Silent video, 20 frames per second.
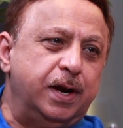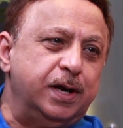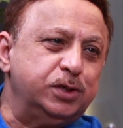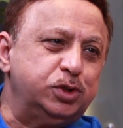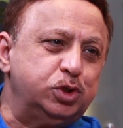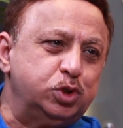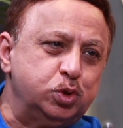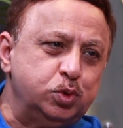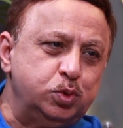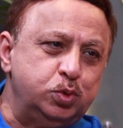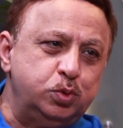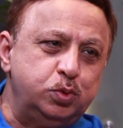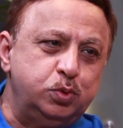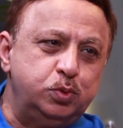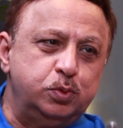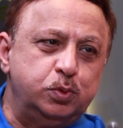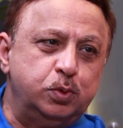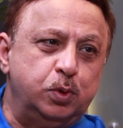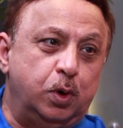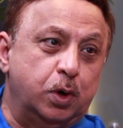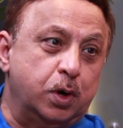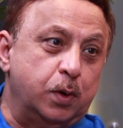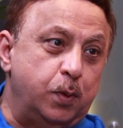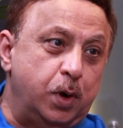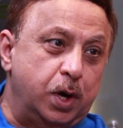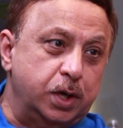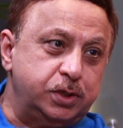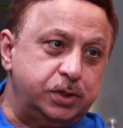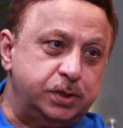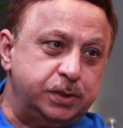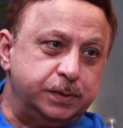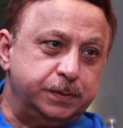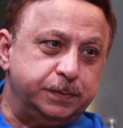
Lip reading: a shoe or a watch.